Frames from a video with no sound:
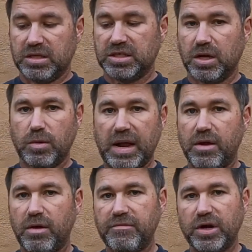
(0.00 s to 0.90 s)
So I
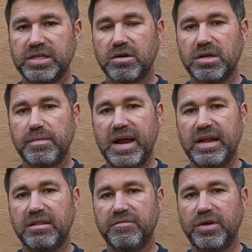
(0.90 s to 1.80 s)
know I've already talked about
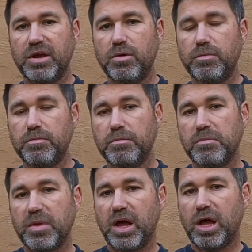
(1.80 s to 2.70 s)
it in the video
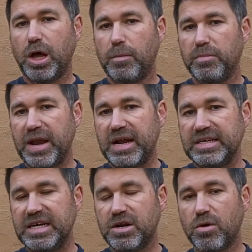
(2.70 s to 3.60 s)
that I
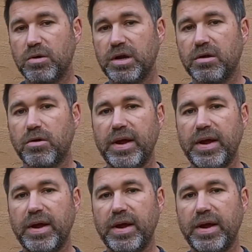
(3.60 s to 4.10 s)
did earlier.